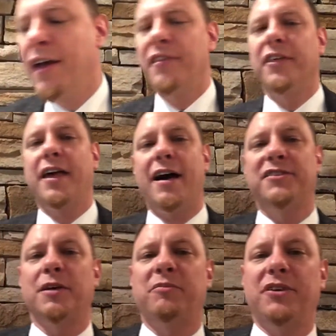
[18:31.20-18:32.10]
the
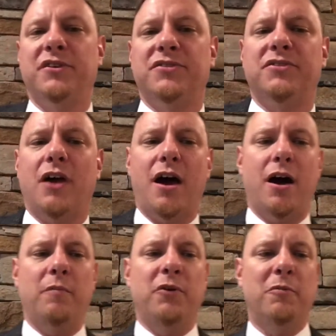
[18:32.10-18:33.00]
concept is
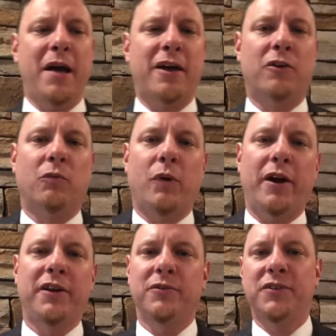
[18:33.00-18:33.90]
no matter where
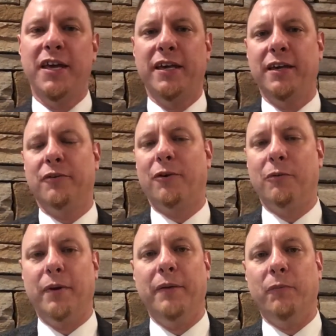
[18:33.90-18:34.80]
you take it or